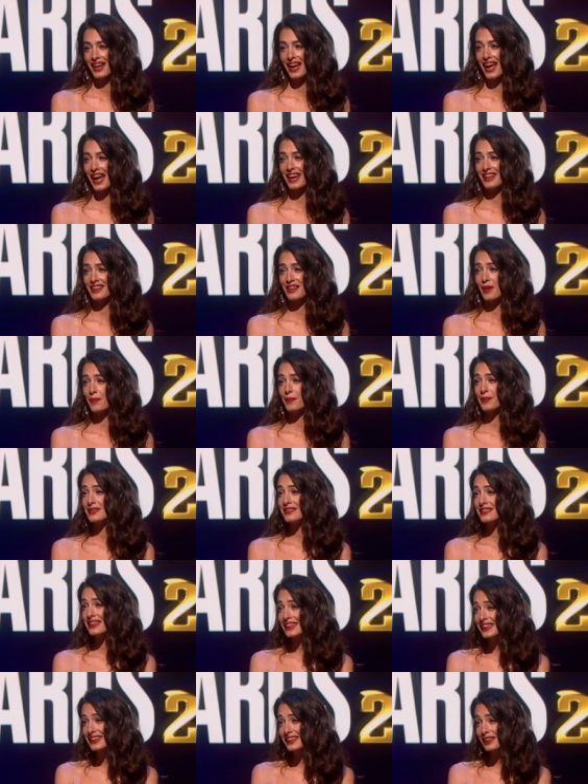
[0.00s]
and a
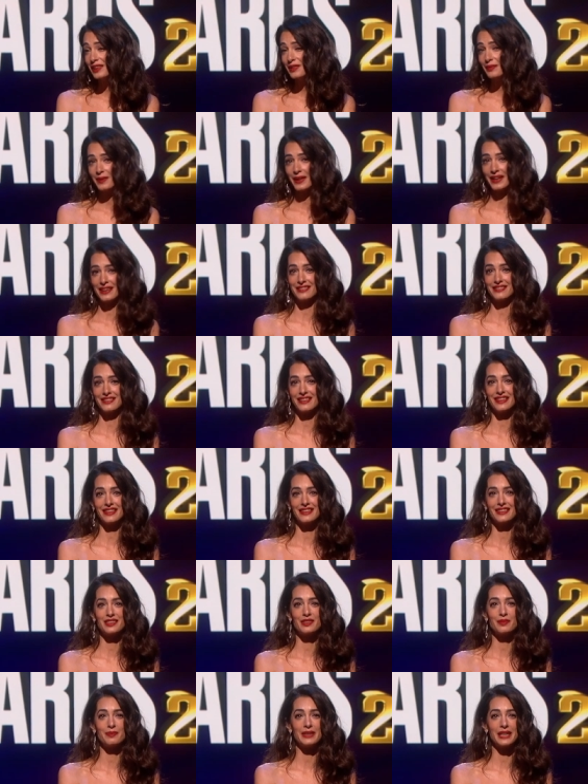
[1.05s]
particular pleasure
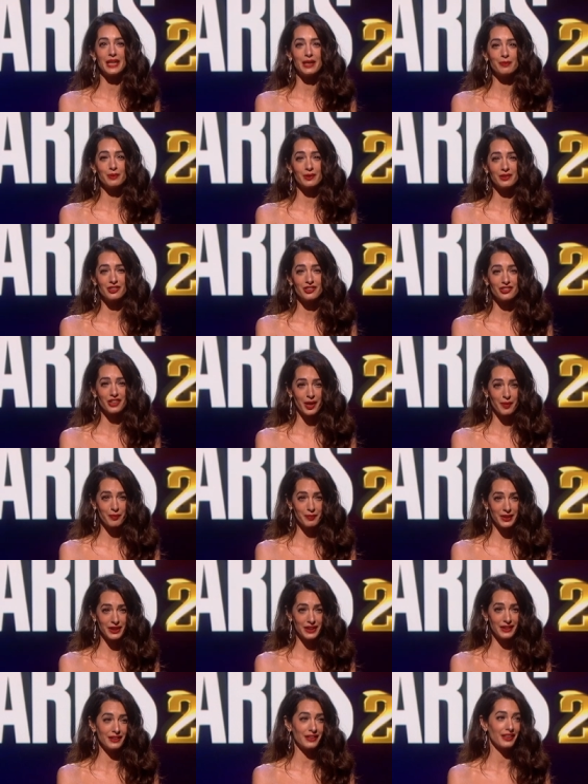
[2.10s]
to be able to
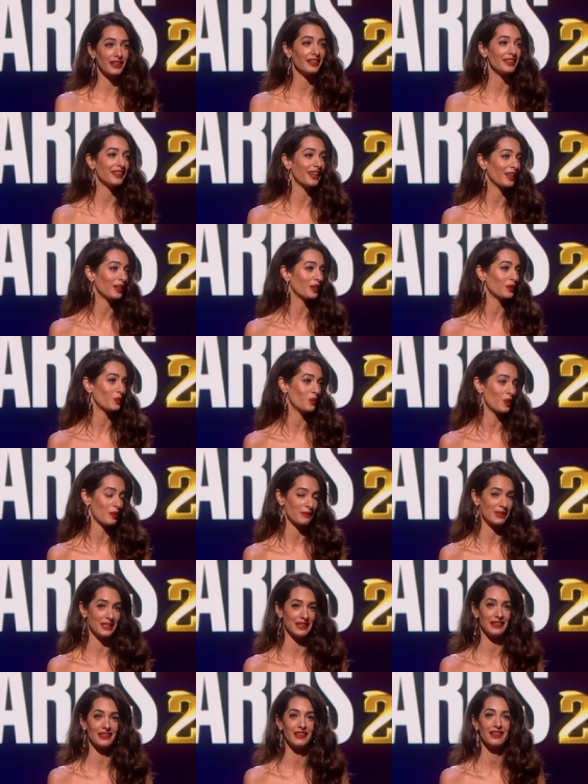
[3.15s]
champion young
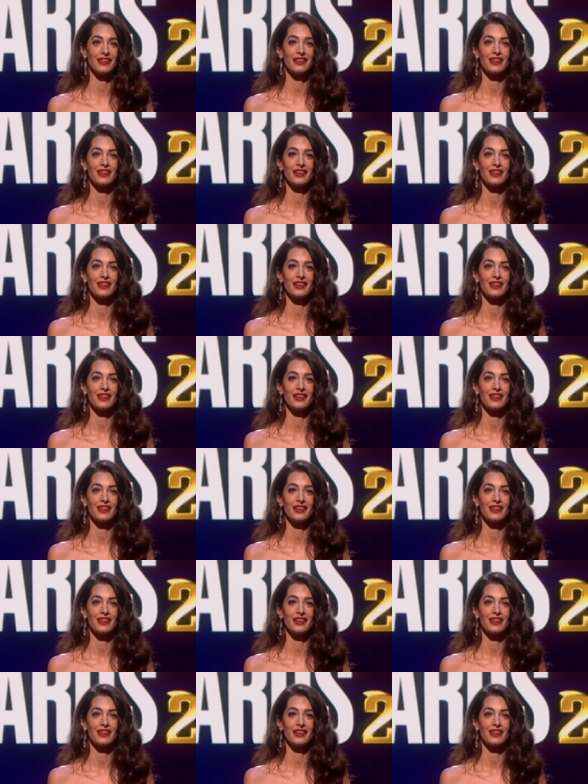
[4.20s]
women